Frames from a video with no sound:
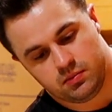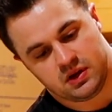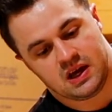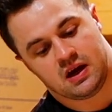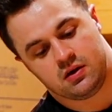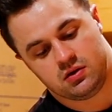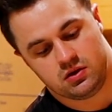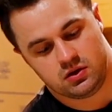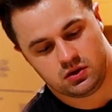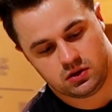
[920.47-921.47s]
But yeah,
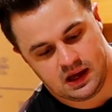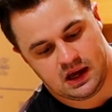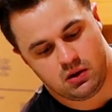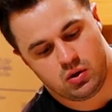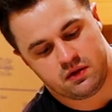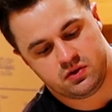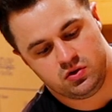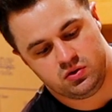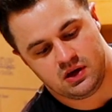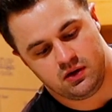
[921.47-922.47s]
how often do
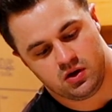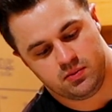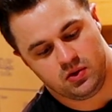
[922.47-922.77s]
you doubt your